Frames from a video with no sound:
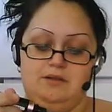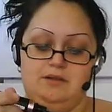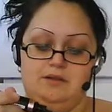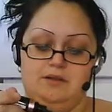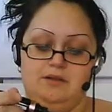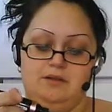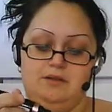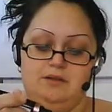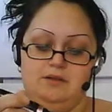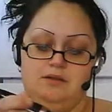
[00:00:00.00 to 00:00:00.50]

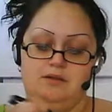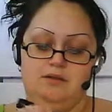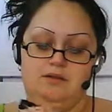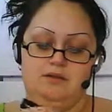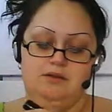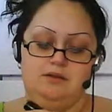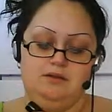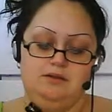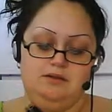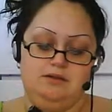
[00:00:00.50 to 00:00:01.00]

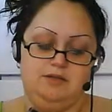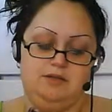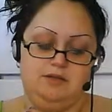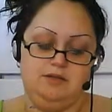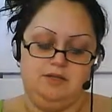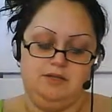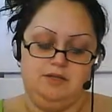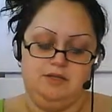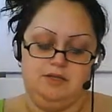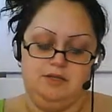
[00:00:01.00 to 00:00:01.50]

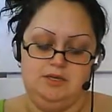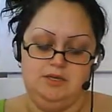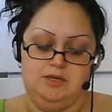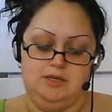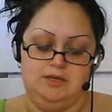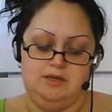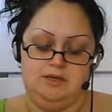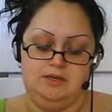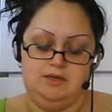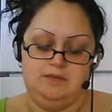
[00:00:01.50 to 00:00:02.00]

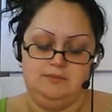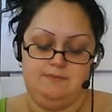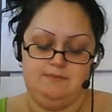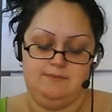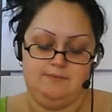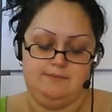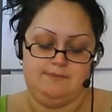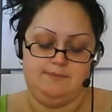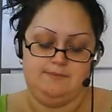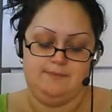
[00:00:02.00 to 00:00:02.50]

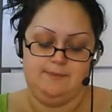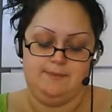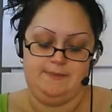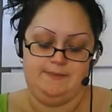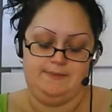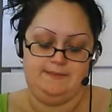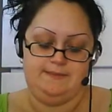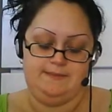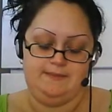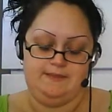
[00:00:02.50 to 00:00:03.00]

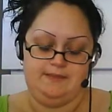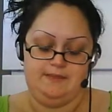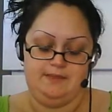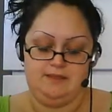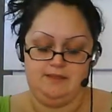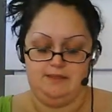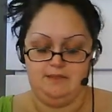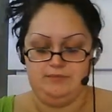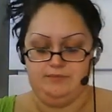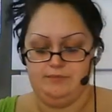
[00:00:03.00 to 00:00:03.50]

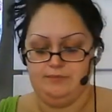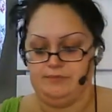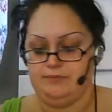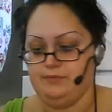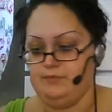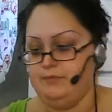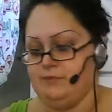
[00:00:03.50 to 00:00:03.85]
Nothing is said.